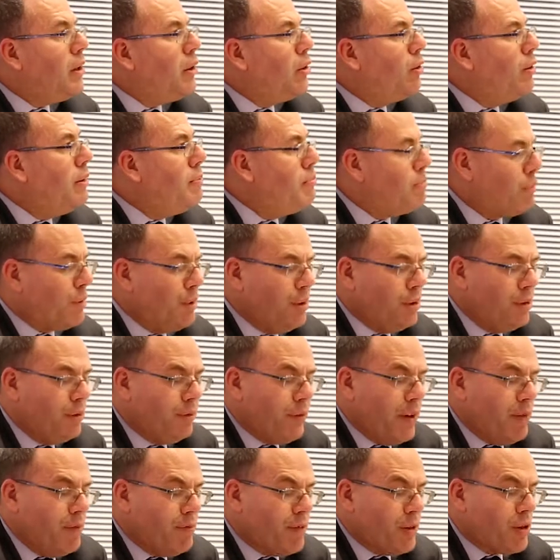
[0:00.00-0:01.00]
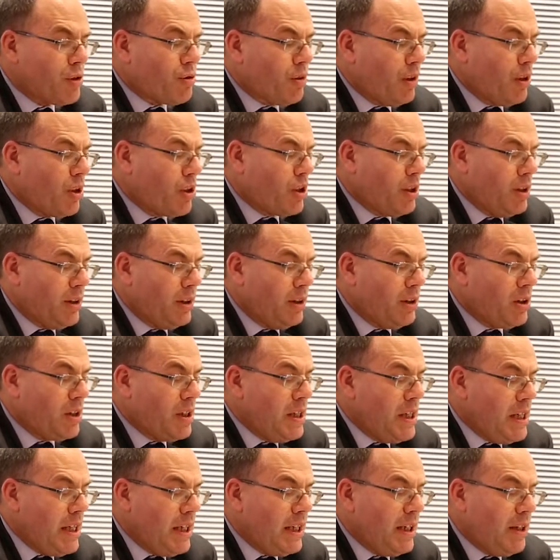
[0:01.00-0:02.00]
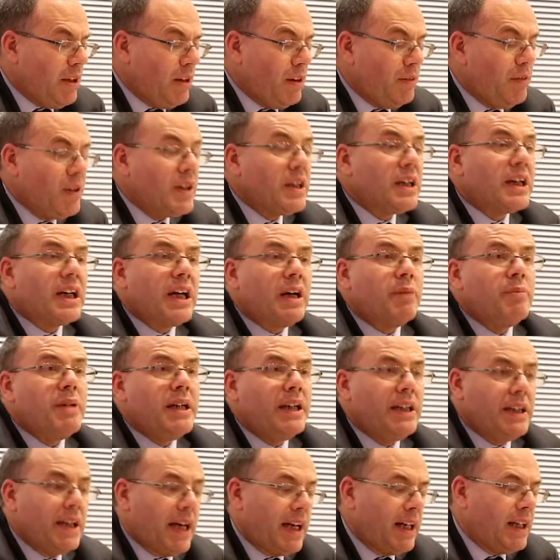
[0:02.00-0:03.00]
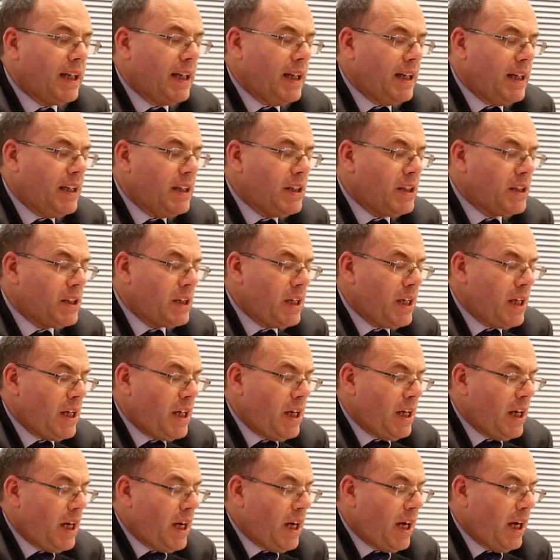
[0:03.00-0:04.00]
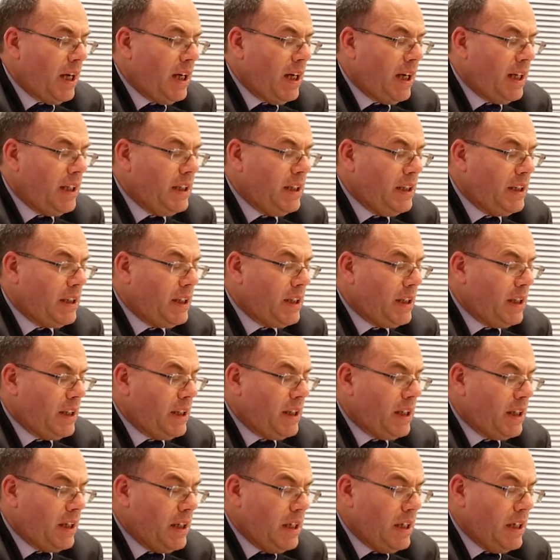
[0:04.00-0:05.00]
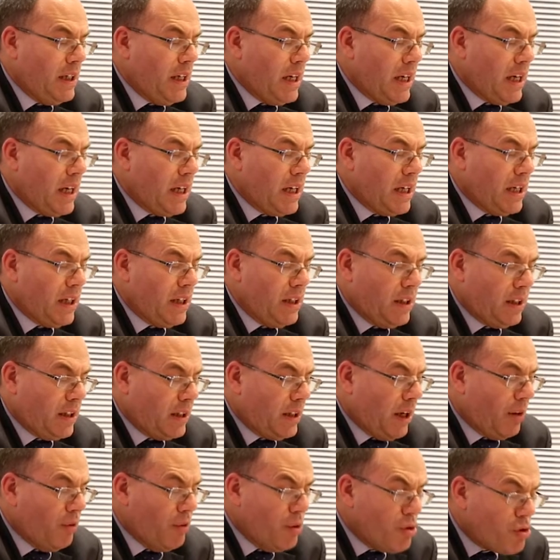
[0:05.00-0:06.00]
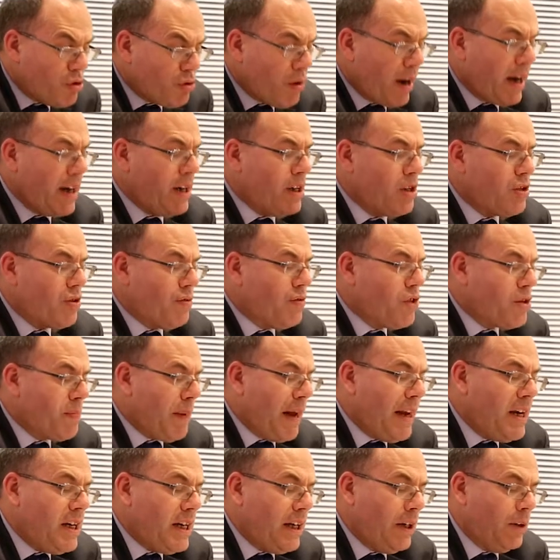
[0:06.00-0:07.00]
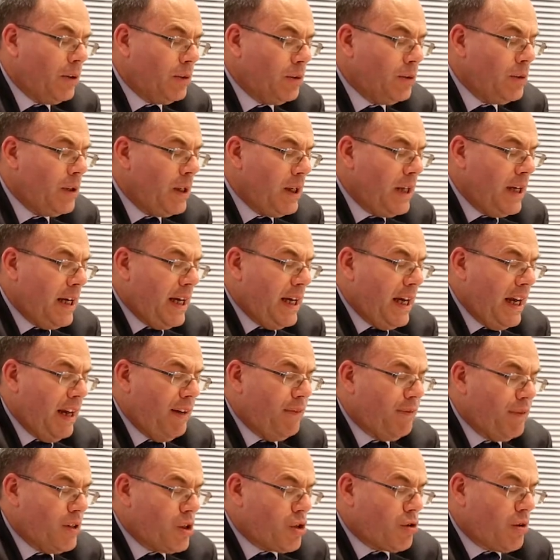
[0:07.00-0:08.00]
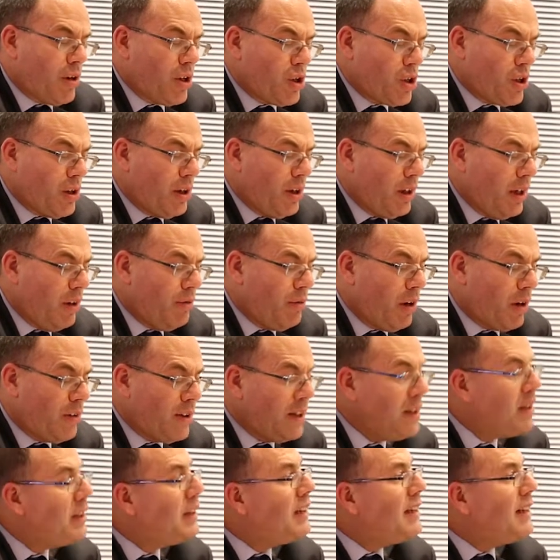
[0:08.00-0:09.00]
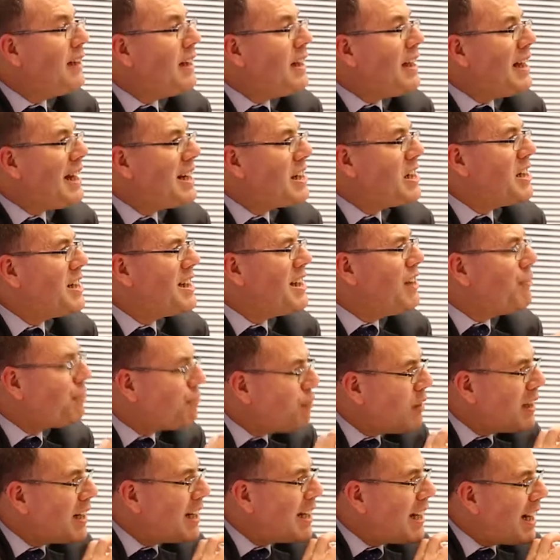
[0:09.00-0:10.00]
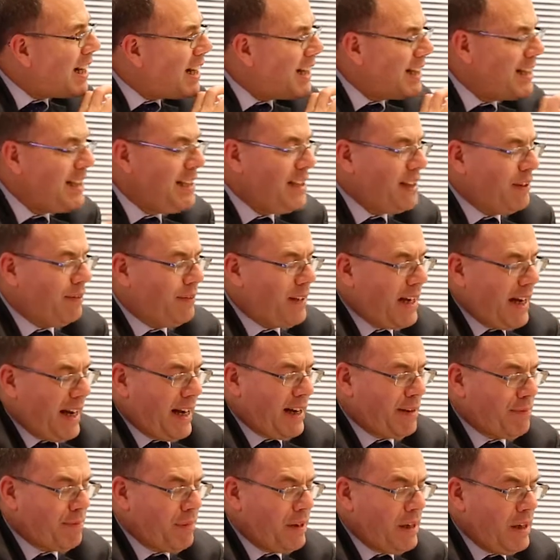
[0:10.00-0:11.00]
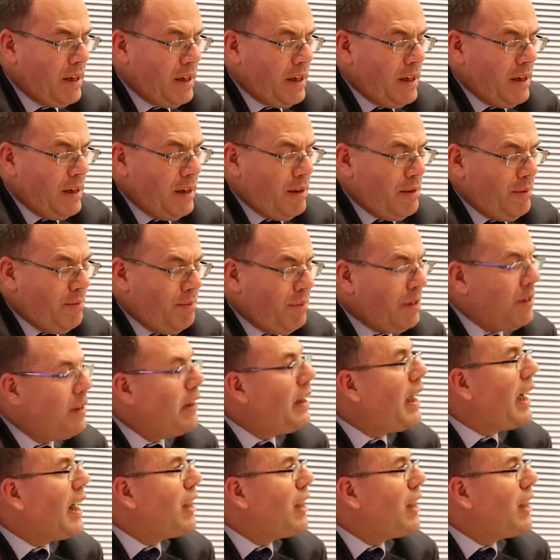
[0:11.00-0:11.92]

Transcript: or improved infrastructure that's needed over the coming decades and current trends of spending on infrastructure that's a different kind of gap. But